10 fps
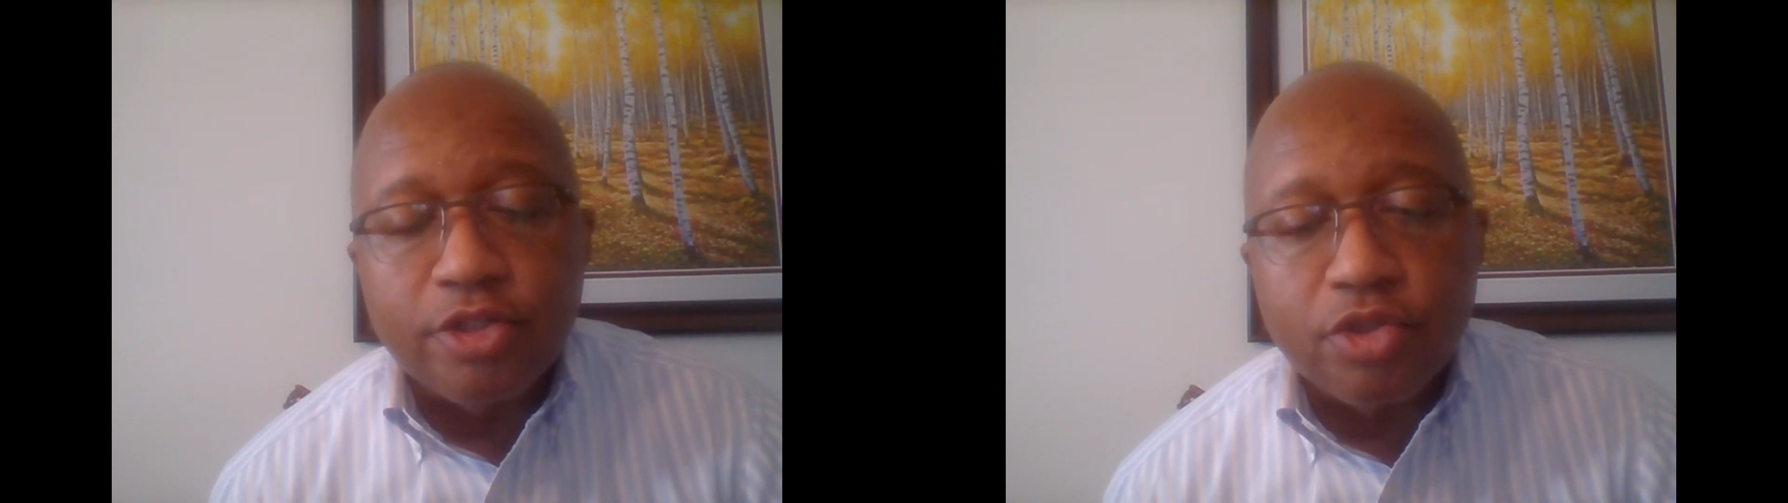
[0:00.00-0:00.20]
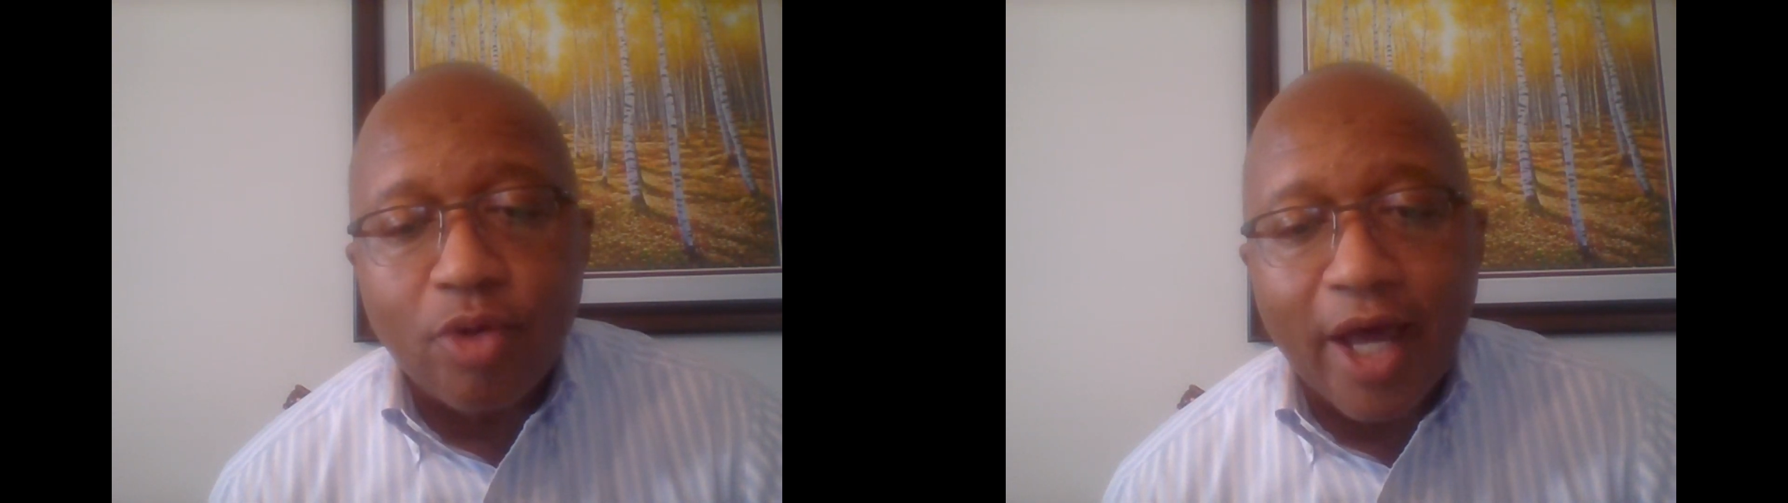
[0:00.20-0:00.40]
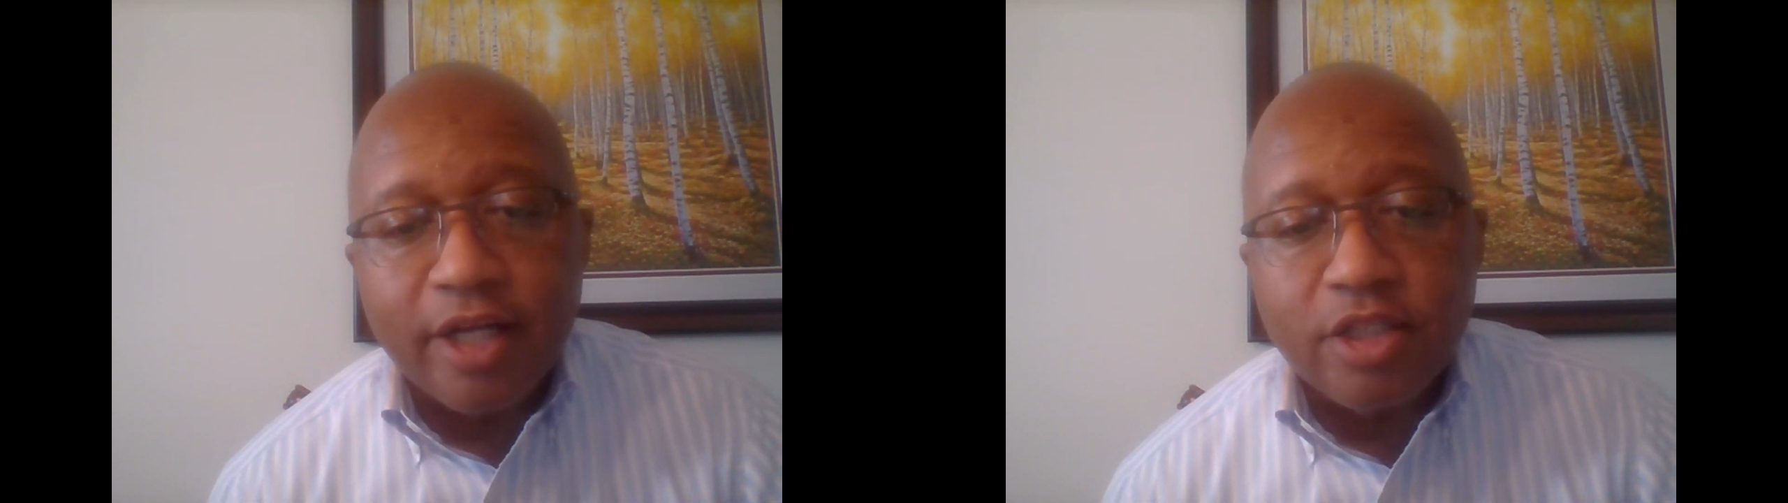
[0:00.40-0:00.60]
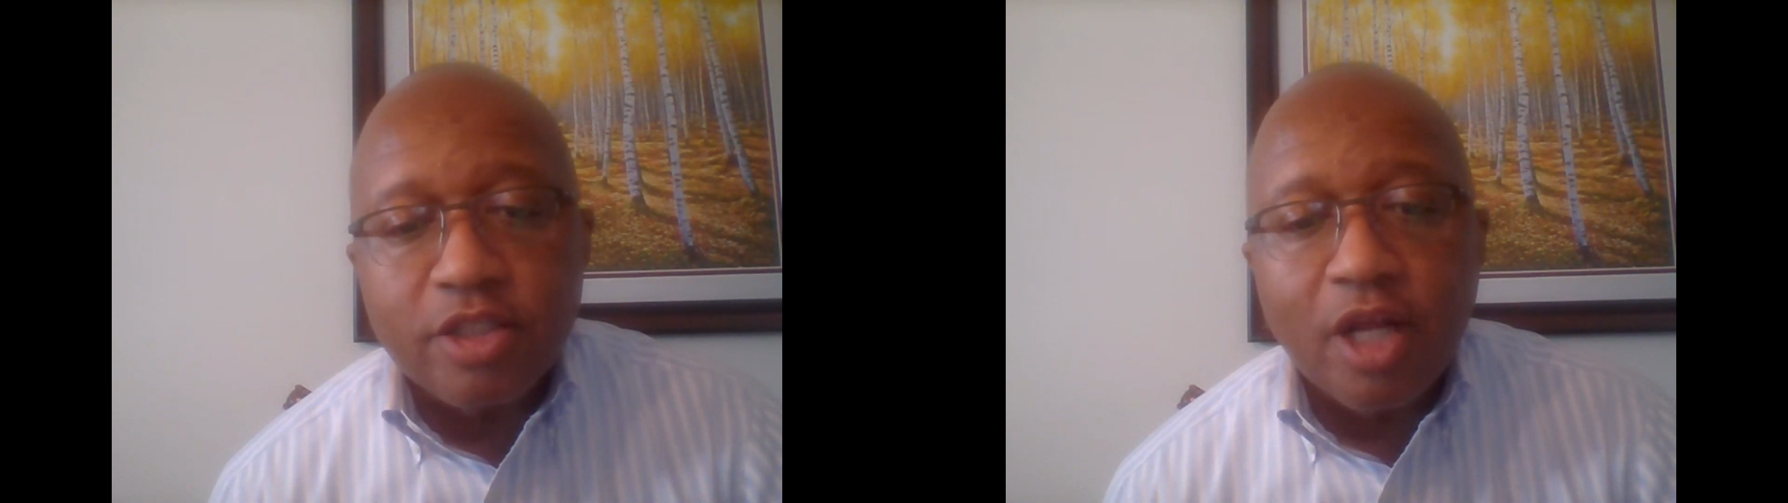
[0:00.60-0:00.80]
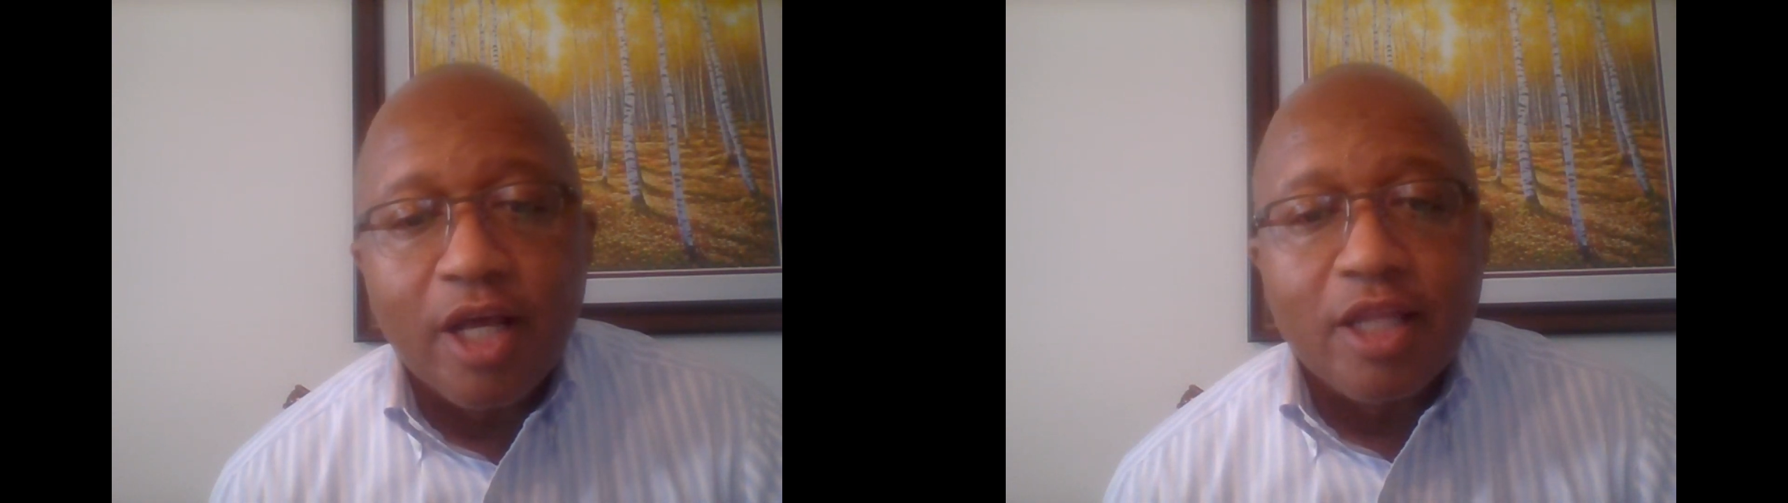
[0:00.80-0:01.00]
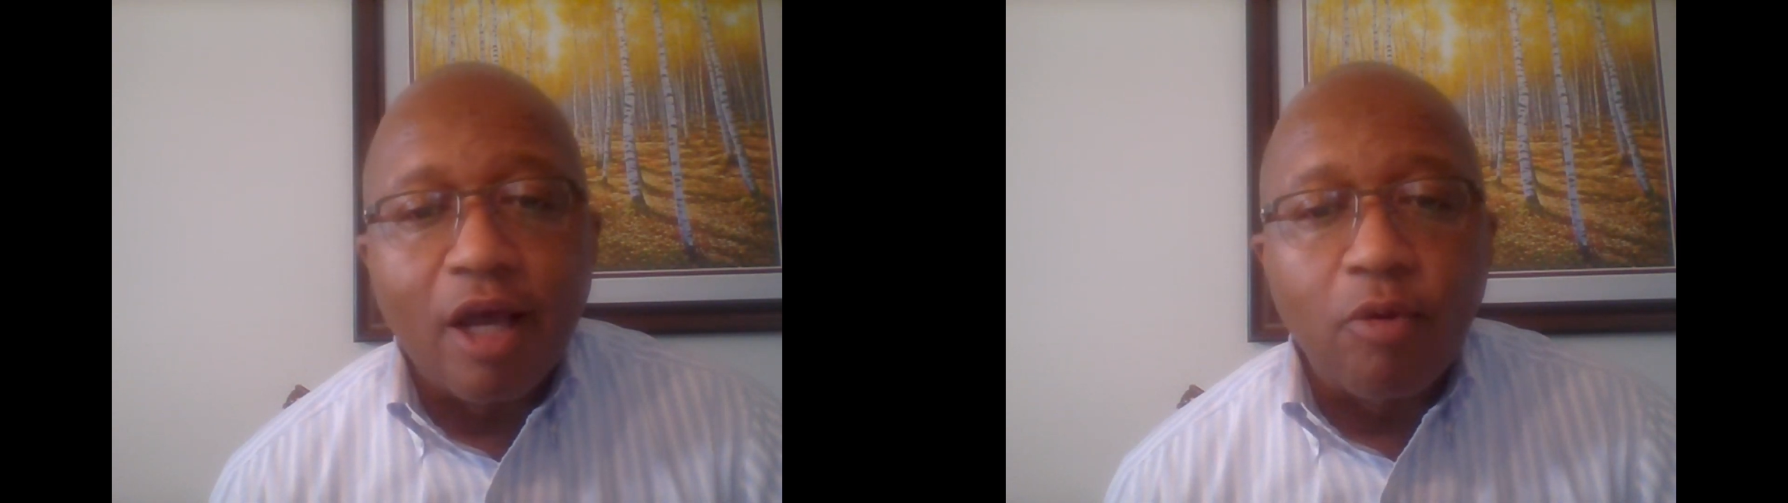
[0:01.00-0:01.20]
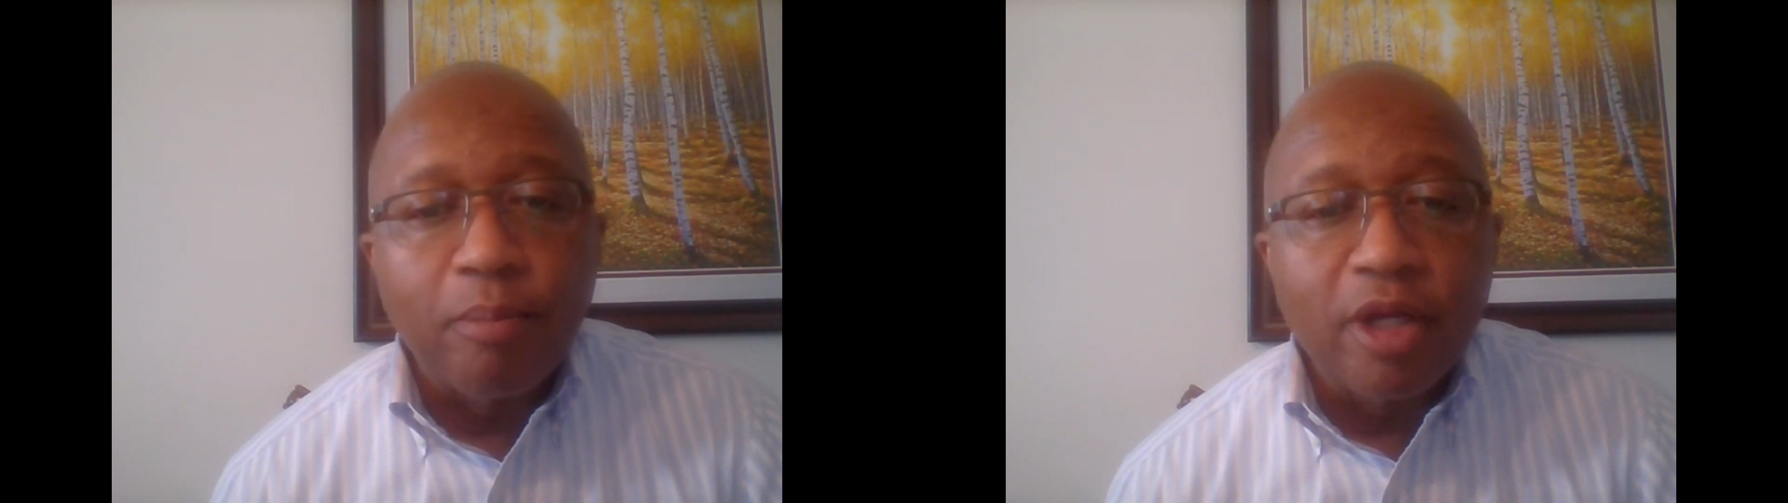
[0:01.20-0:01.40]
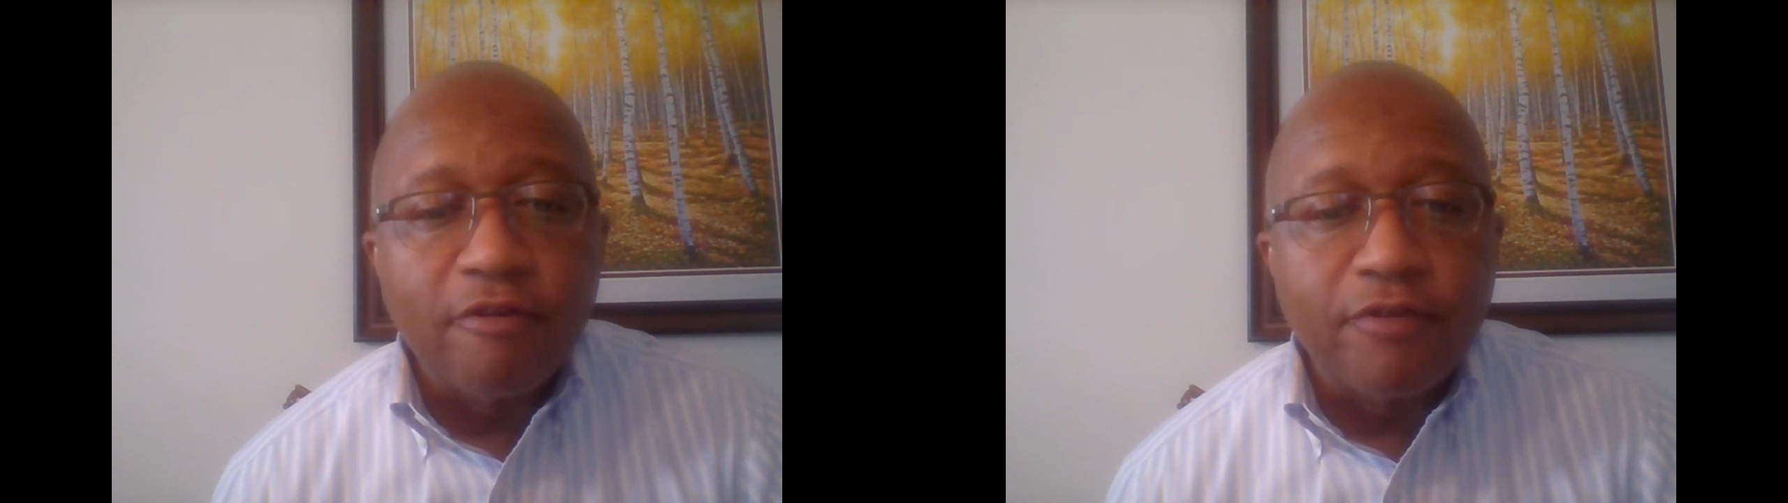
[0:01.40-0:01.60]
strategies that will
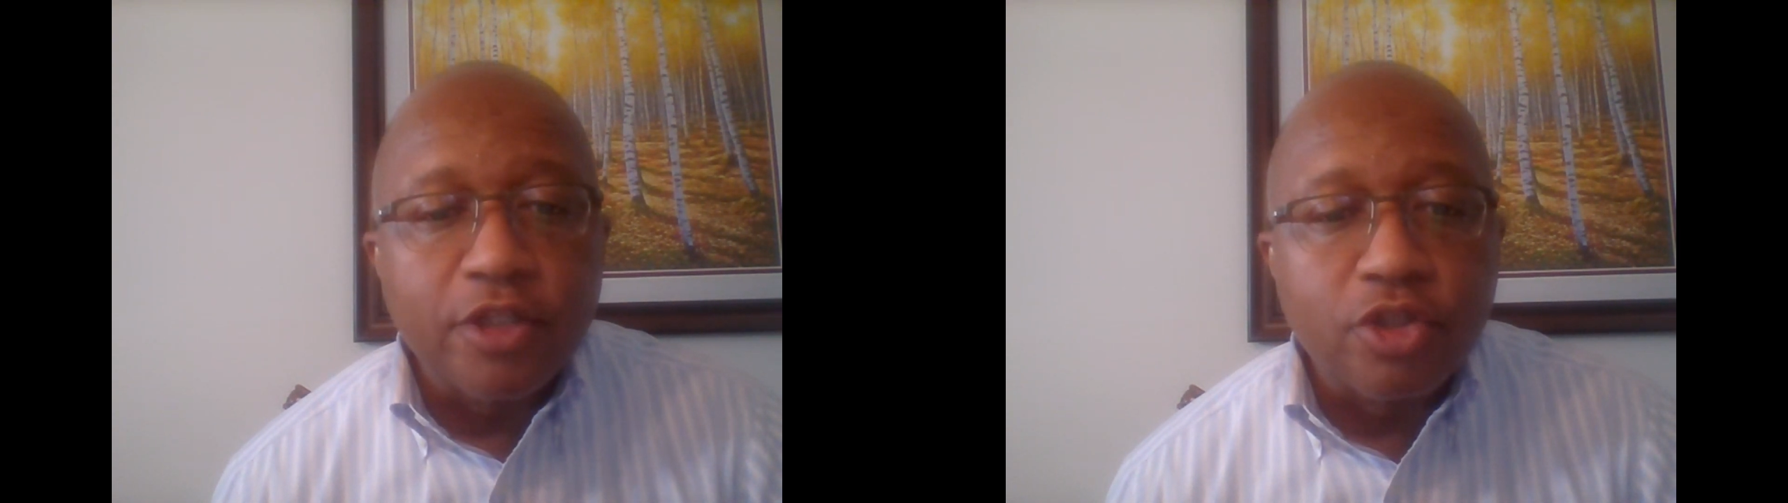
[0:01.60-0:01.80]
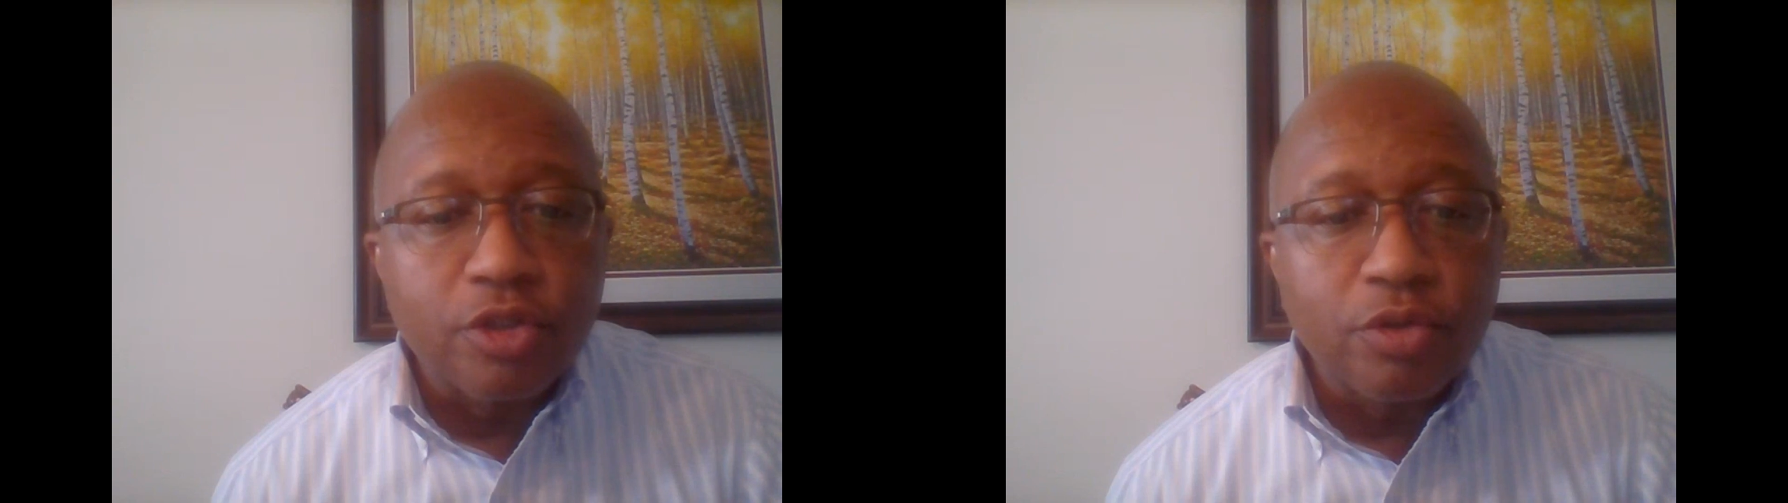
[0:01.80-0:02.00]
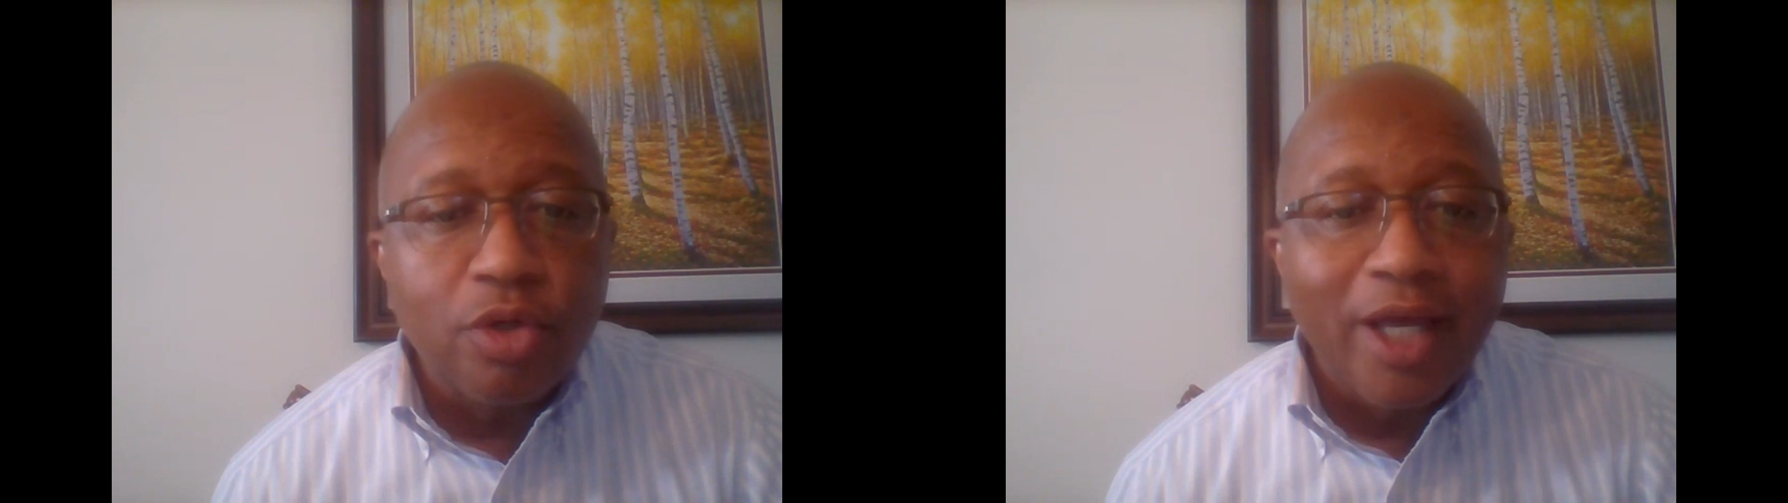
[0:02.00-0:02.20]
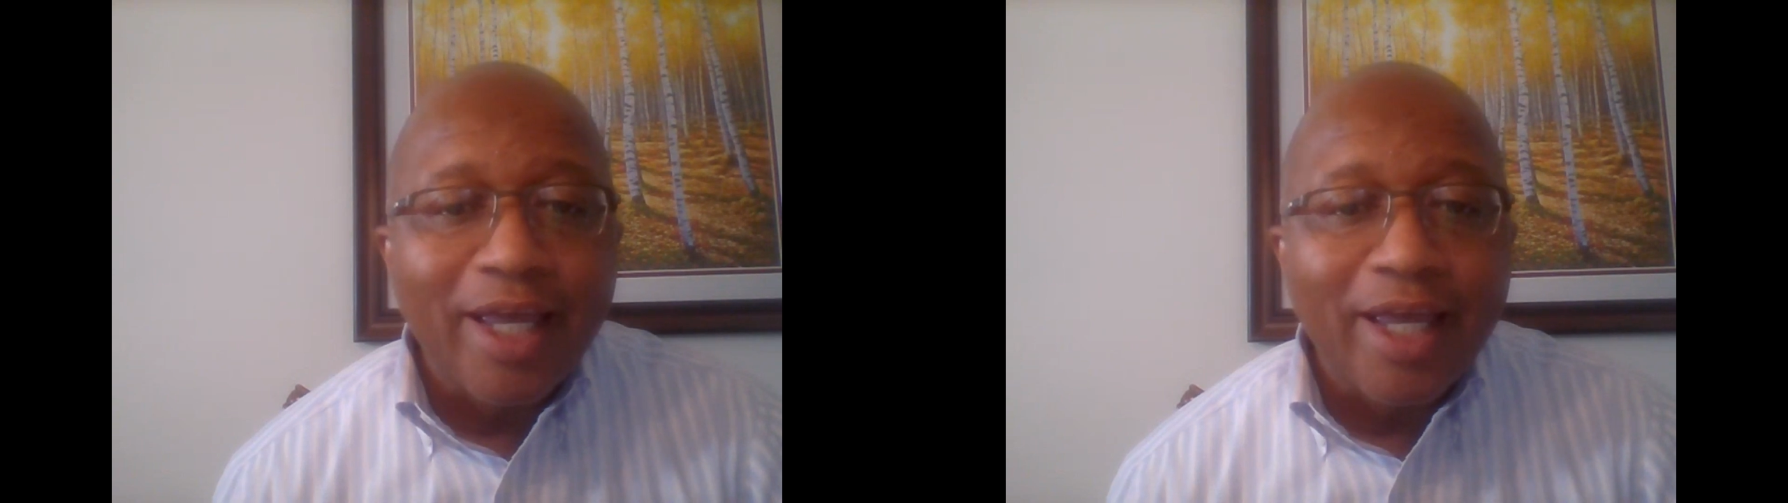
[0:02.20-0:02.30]
benefit you